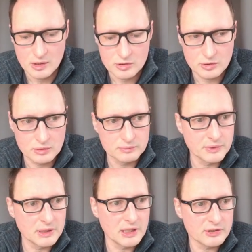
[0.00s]
So
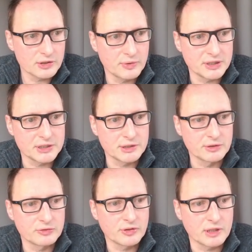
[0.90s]
here's a
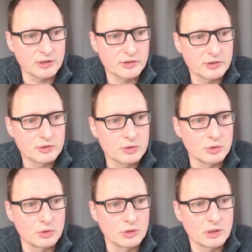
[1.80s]
question for us
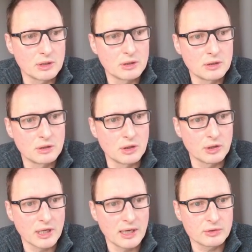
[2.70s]
to
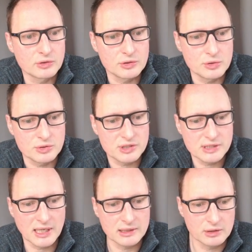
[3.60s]
learn how to use
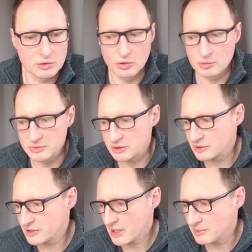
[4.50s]
standard normal
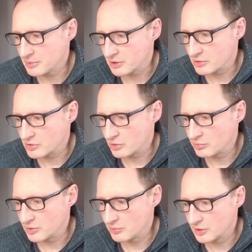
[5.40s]
tables. So
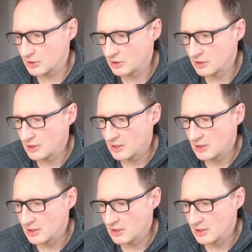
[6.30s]
we will,